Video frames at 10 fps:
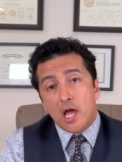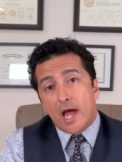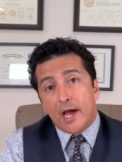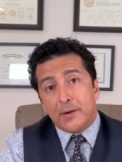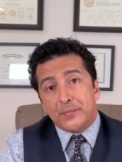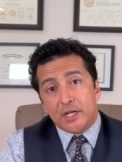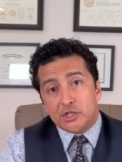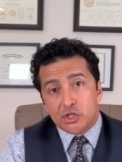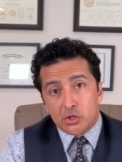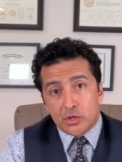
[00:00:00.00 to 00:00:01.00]
Uh, make
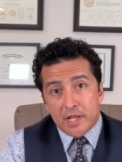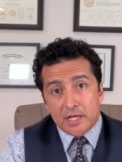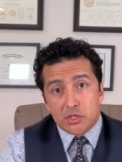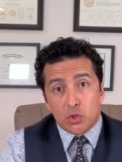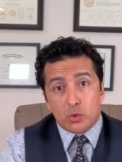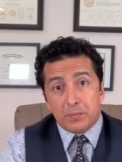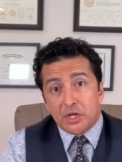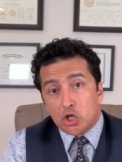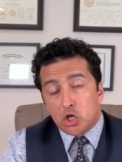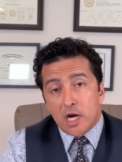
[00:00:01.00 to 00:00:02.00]
sure that your
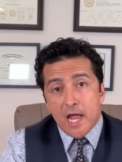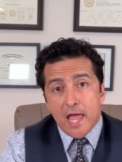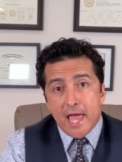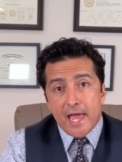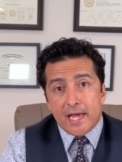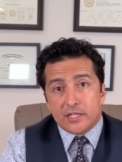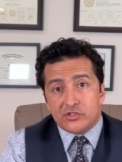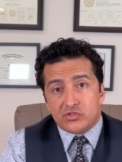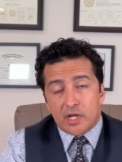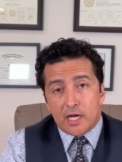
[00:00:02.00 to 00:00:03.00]
meter
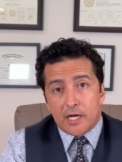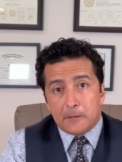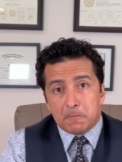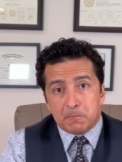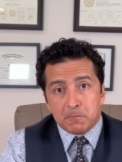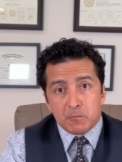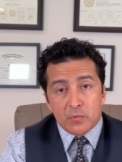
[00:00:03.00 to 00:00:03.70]
has um,